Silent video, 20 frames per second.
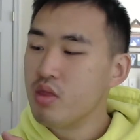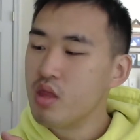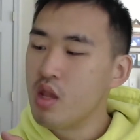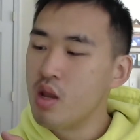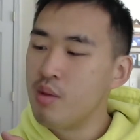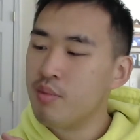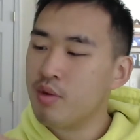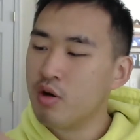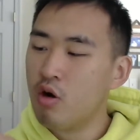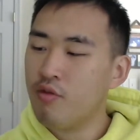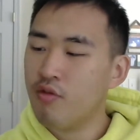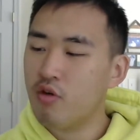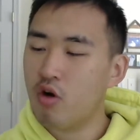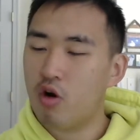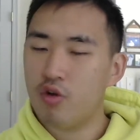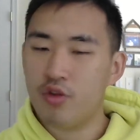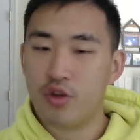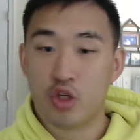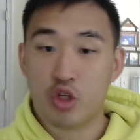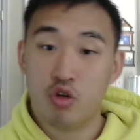But
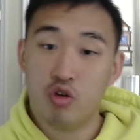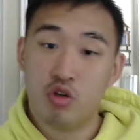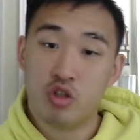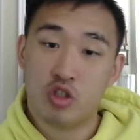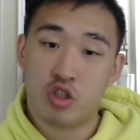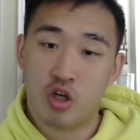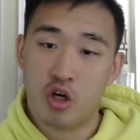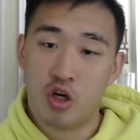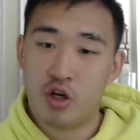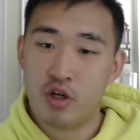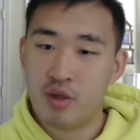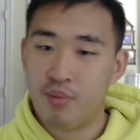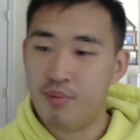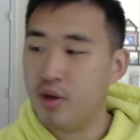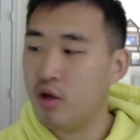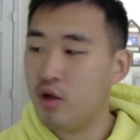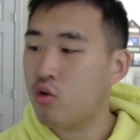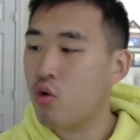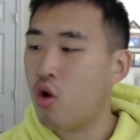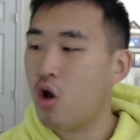overall, the shoe is good. The
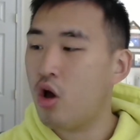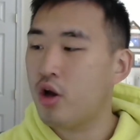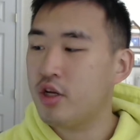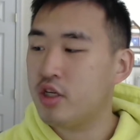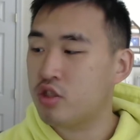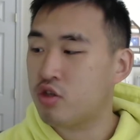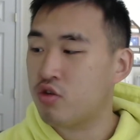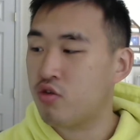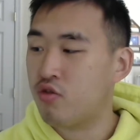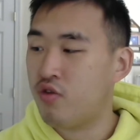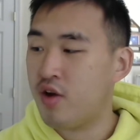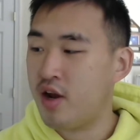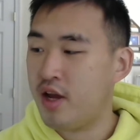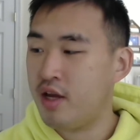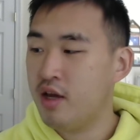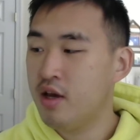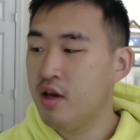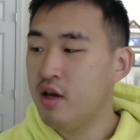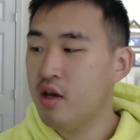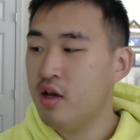build quality is
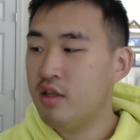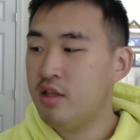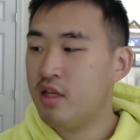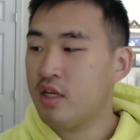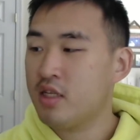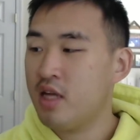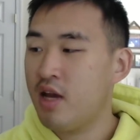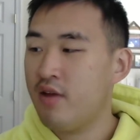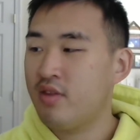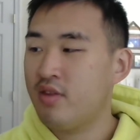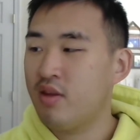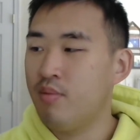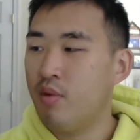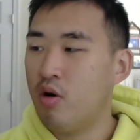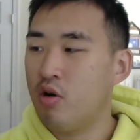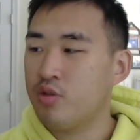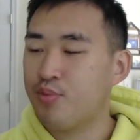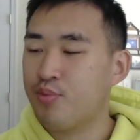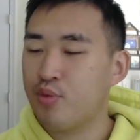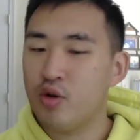great. Doesn't have the
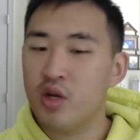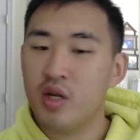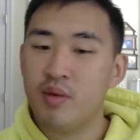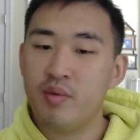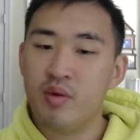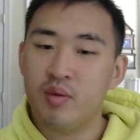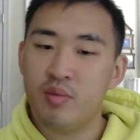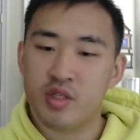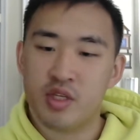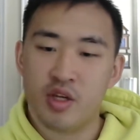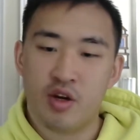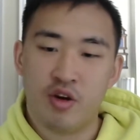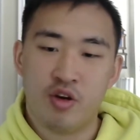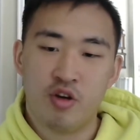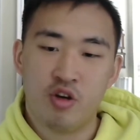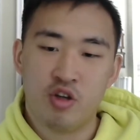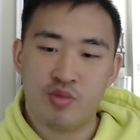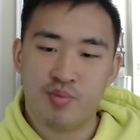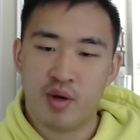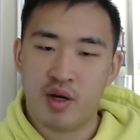most premium
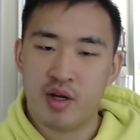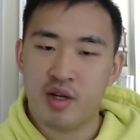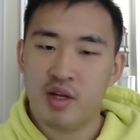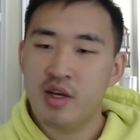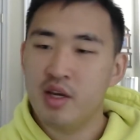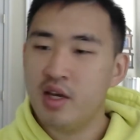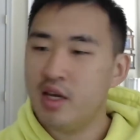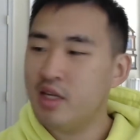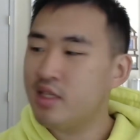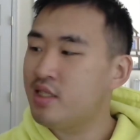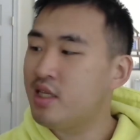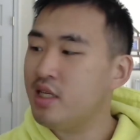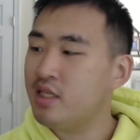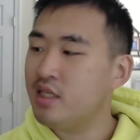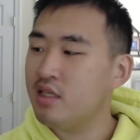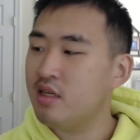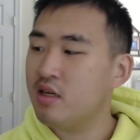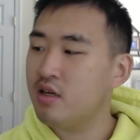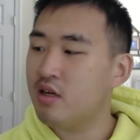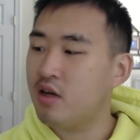materials, but it's
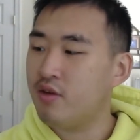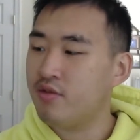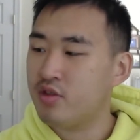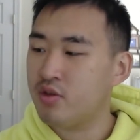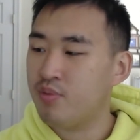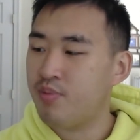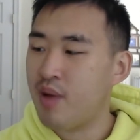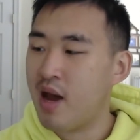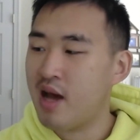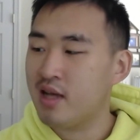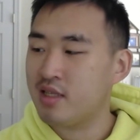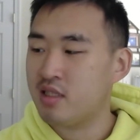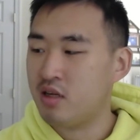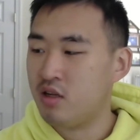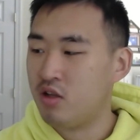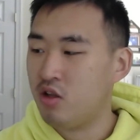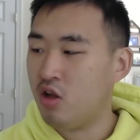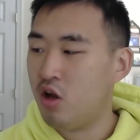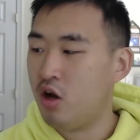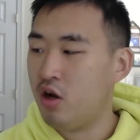decent enough to pass it
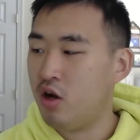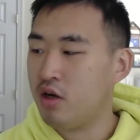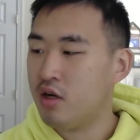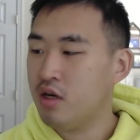along.